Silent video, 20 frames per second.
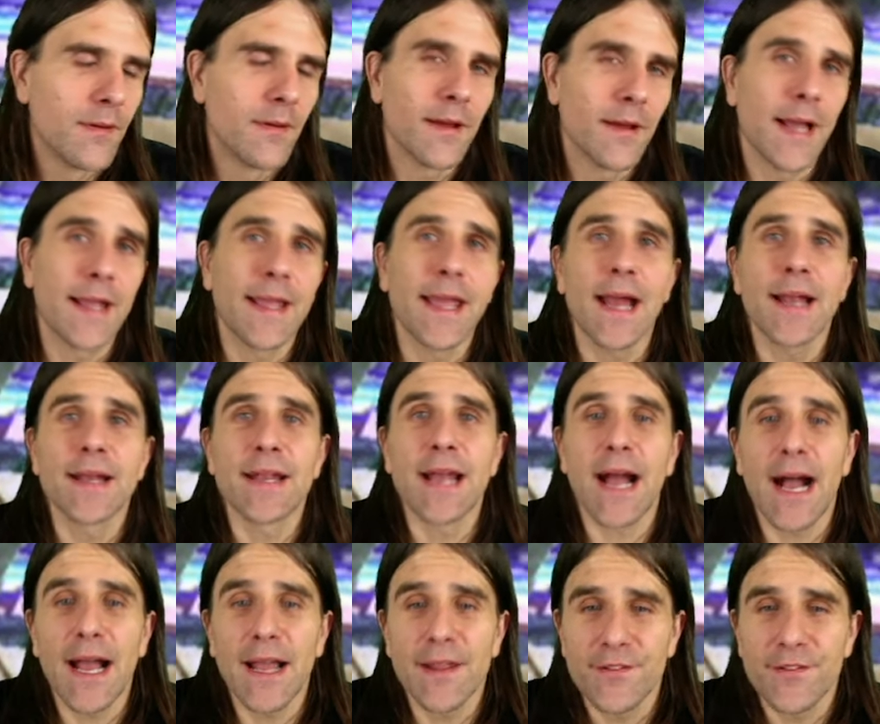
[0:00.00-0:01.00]
Again,
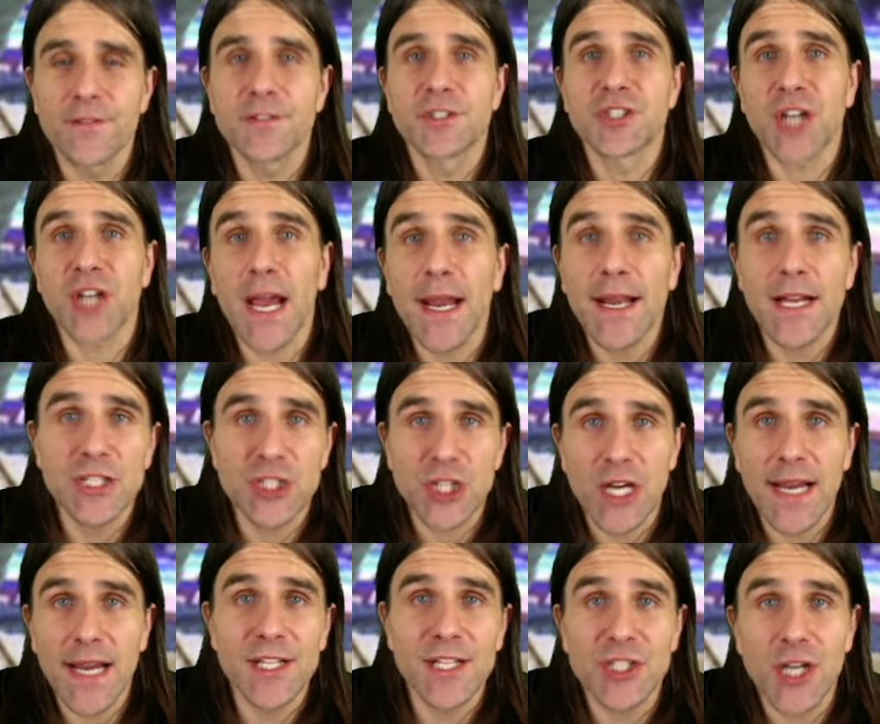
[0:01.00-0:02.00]
guys, China,
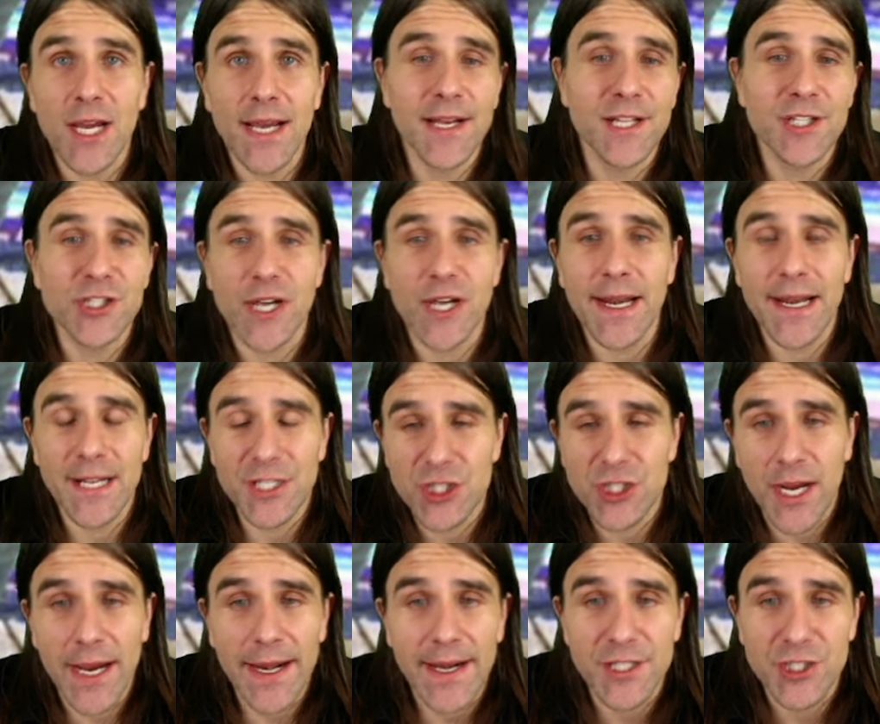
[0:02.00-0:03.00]
China, China, China,
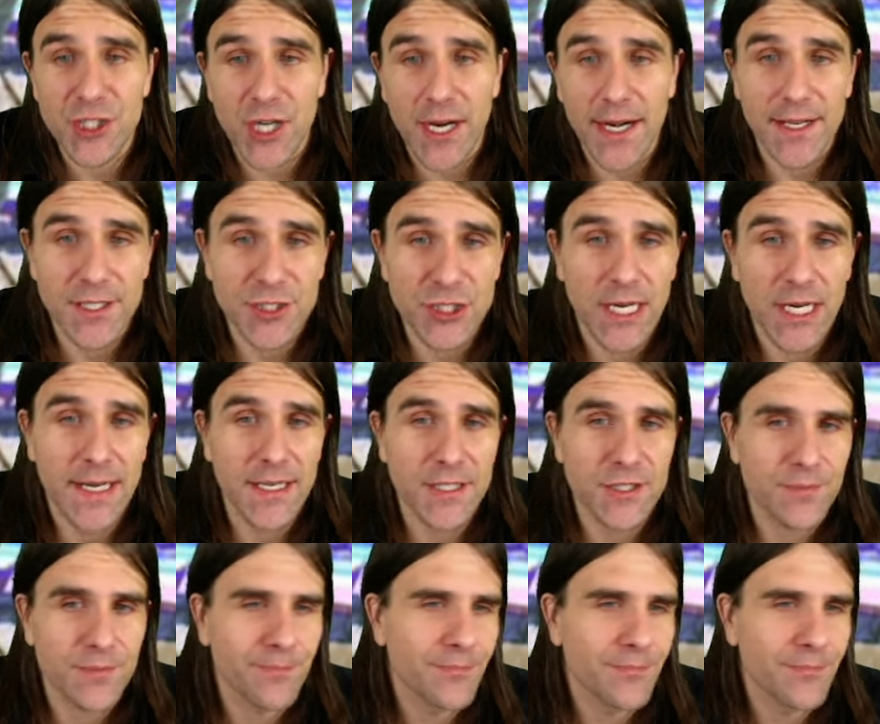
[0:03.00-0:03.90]
China, China, China.